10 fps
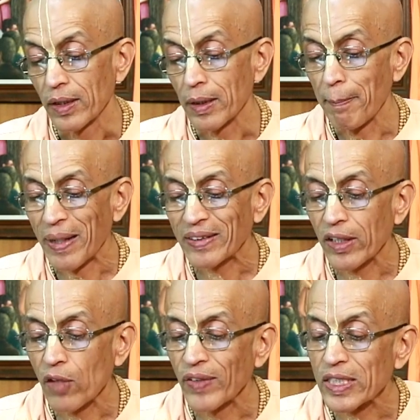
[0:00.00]
the
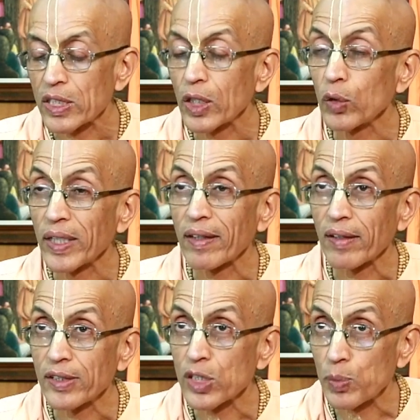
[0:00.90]
method of executing
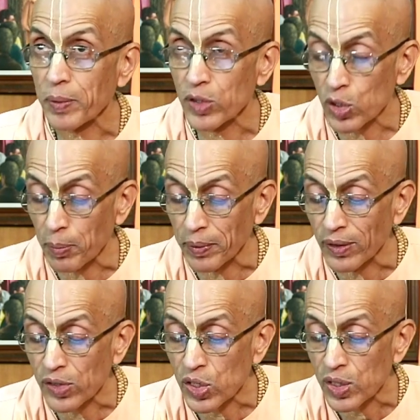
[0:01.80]
religious
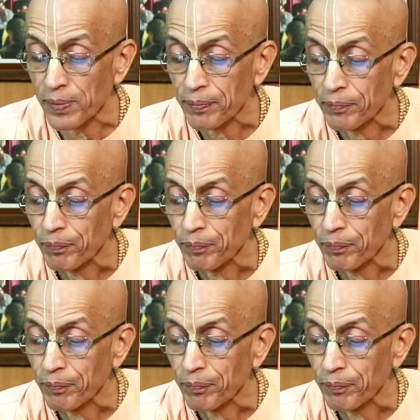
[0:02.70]
principles